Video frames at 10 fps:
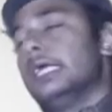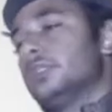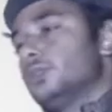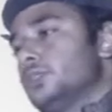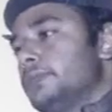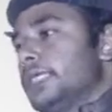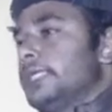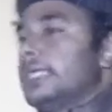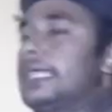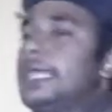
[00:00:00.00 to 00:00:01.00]
those
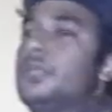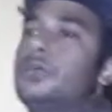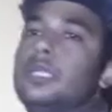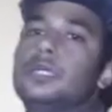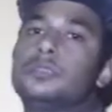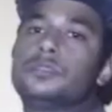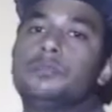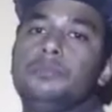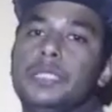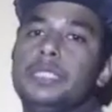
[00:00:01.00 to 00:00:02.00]
material cannot also
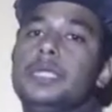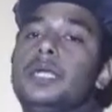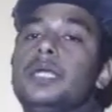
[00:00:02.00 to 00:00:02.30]
be